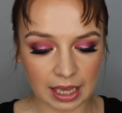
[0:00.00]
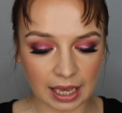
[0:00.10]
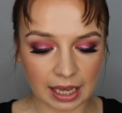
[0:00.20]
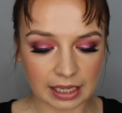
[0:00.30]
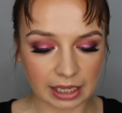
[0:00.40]

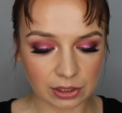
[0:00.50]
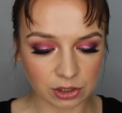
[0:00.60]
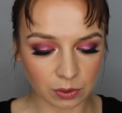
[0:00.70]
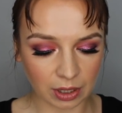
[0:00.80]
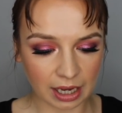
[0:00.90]
And I
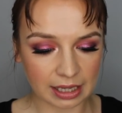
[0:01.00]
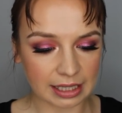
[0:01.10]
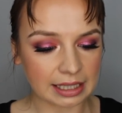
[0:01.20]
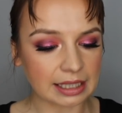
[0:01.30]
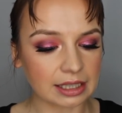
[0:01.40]
also
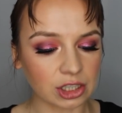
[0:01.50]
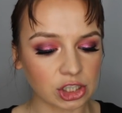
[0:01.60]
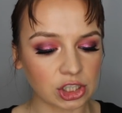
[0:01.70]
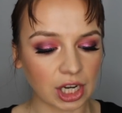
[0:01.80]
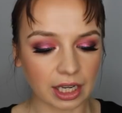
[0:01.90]
got it in the
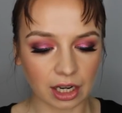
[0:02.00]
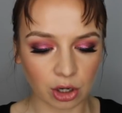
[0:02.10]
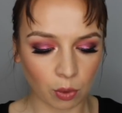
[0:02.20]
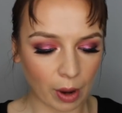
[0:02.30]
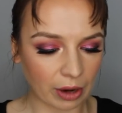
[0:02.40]
shade
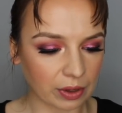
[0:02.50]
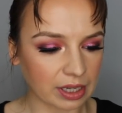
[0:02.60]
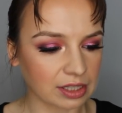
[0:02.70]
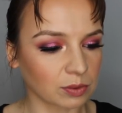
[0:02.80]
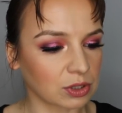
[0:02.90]

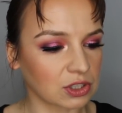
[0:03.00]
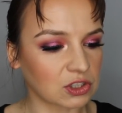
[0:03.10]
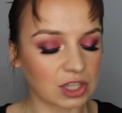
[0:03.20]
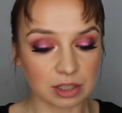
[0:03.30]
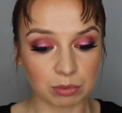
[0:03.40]
Aquarius, which
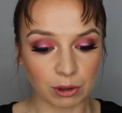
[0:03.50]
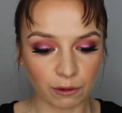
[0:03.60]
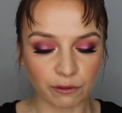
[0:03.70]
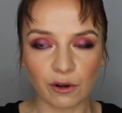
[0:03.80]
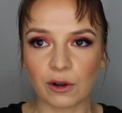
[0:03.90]
is this
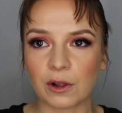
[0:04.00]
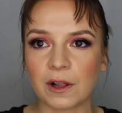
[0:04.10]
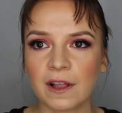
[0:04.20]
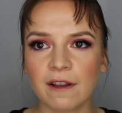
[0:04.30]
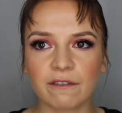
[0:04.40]
beautiful